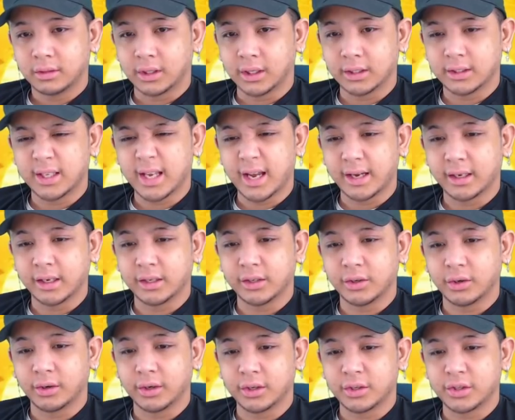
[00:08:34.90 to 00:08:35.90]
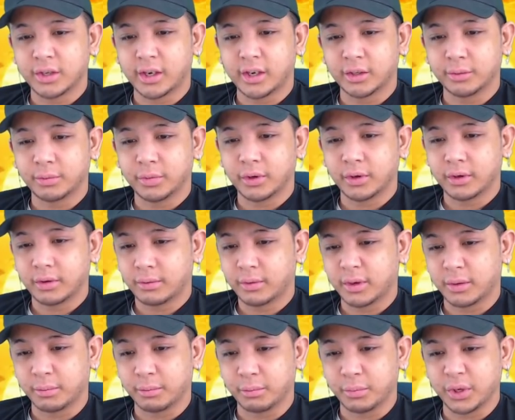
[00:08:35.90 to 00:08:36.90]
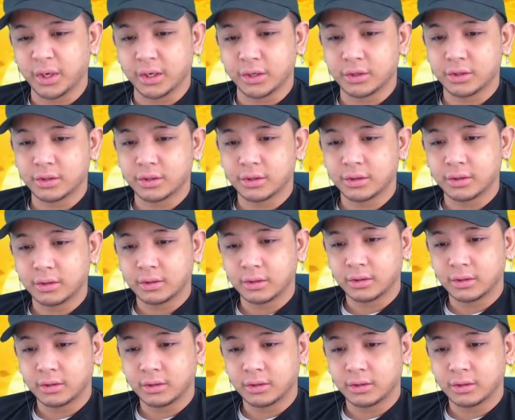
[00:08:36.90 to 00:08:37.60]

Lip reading: Attacking during childbirth? What a bitch.